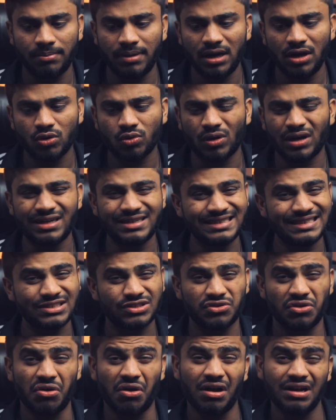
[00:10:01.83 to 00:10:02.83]
build quality
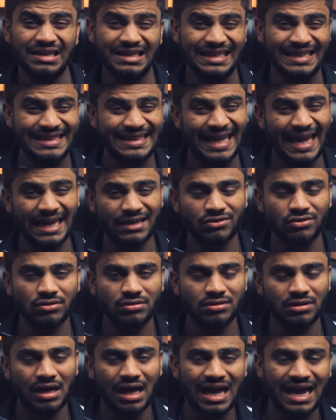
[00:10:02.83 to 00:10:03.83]
is not that
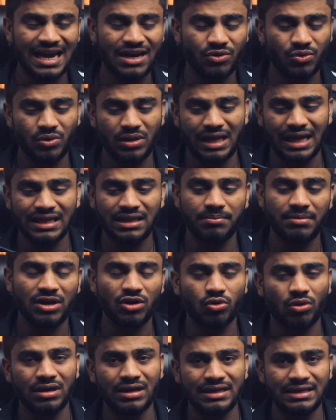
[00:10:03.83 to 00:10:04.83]
good. I don't like the
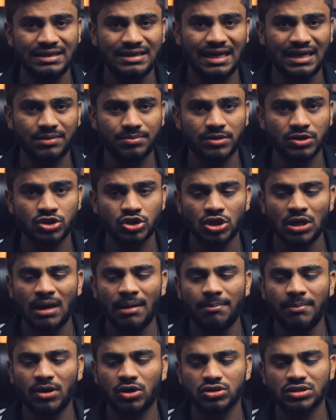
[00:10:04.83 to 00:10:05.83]
build quality that much
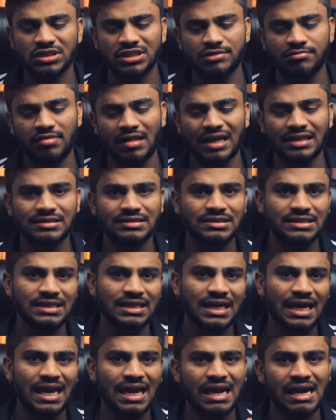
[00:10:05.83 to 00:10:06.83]
because it's
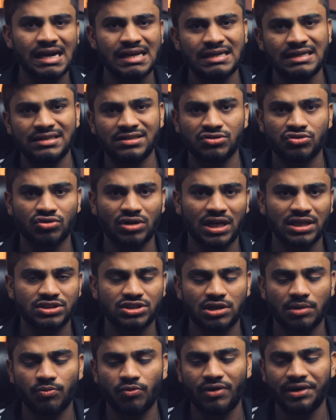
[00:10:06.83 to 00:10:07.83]
plastic and it's
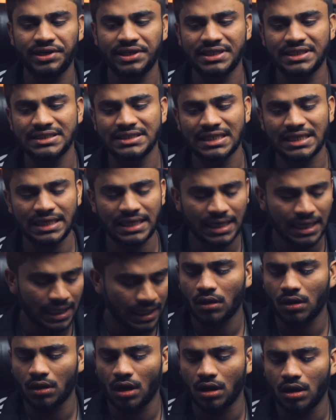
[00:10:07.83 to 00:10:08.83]
scratched up very easily.
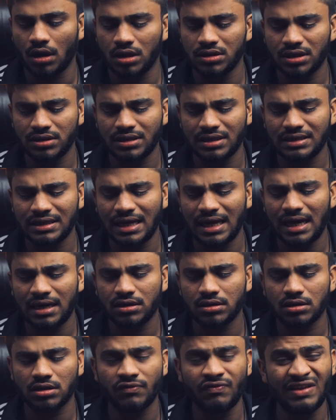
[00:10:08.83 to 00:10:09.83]
Other than
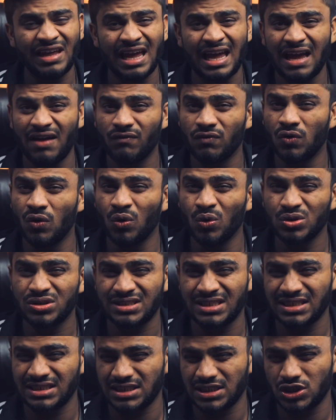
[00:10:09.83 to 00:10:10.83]
that, we have
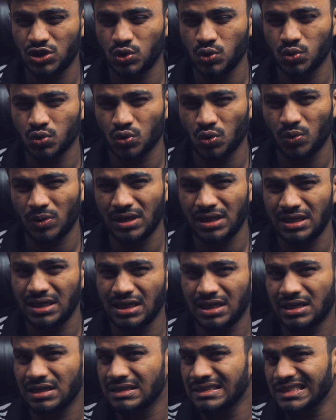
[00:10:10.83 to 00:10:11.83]
ghost touch issues over
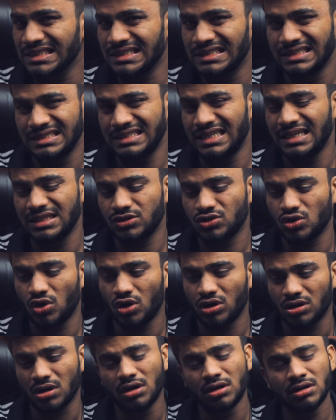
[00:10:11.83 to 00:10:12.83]
here. That is
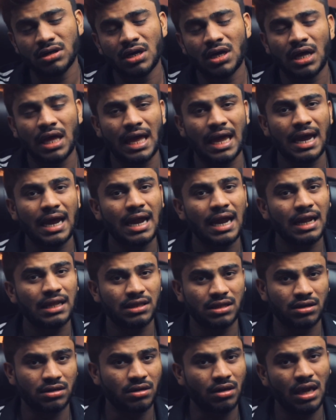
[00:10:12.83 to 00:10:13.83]
not good,
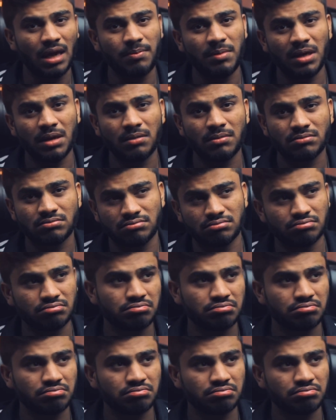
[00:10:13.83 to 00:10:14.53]
and the gaming